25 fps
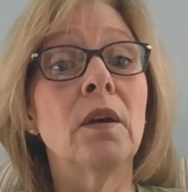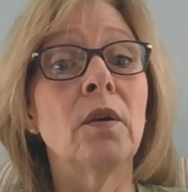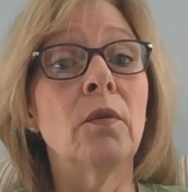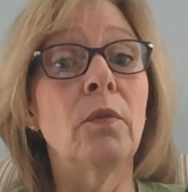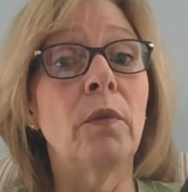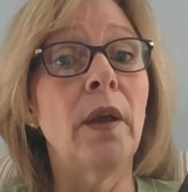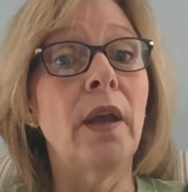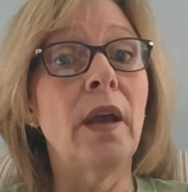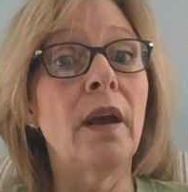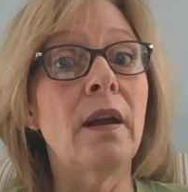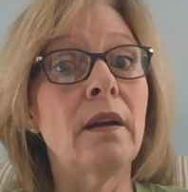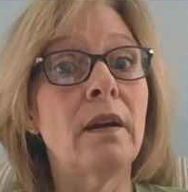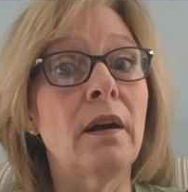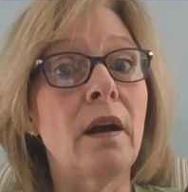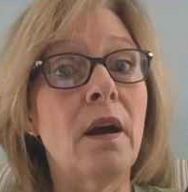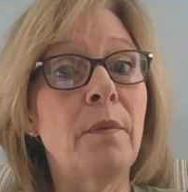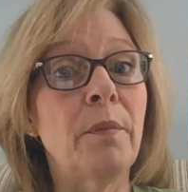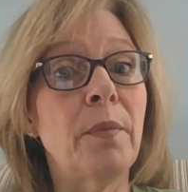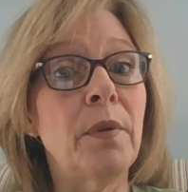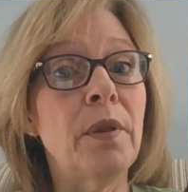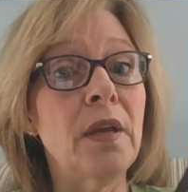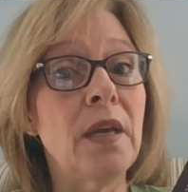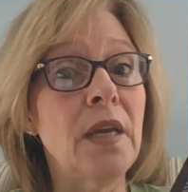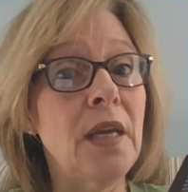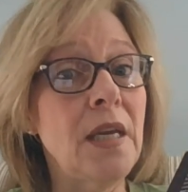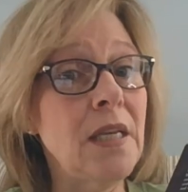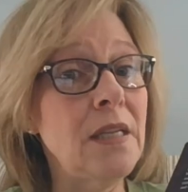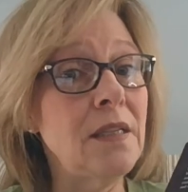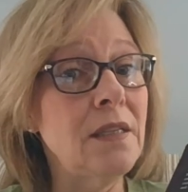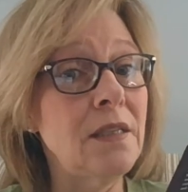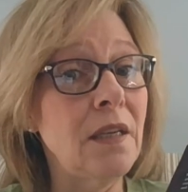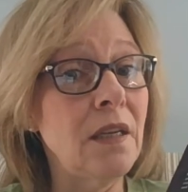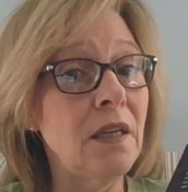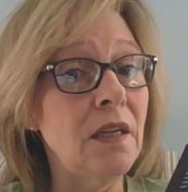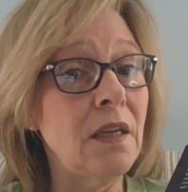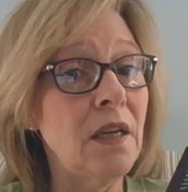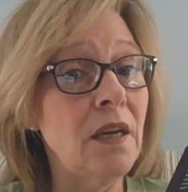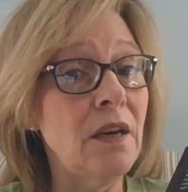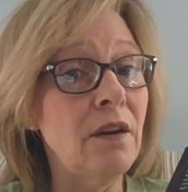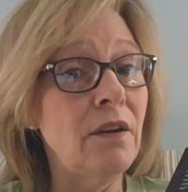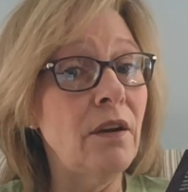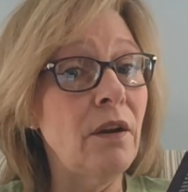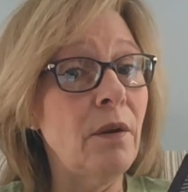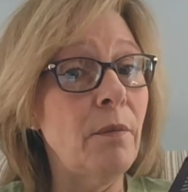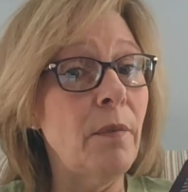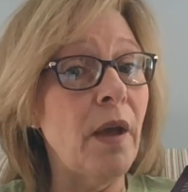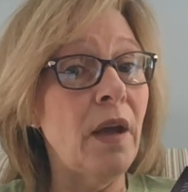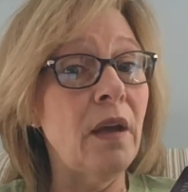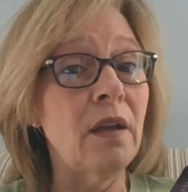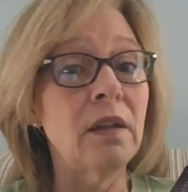We got a couple of hints in here
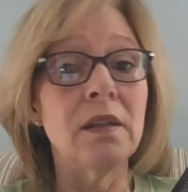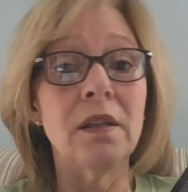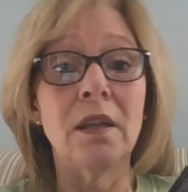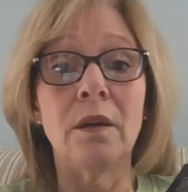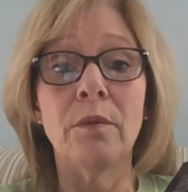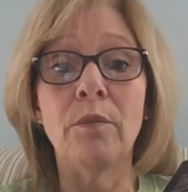about the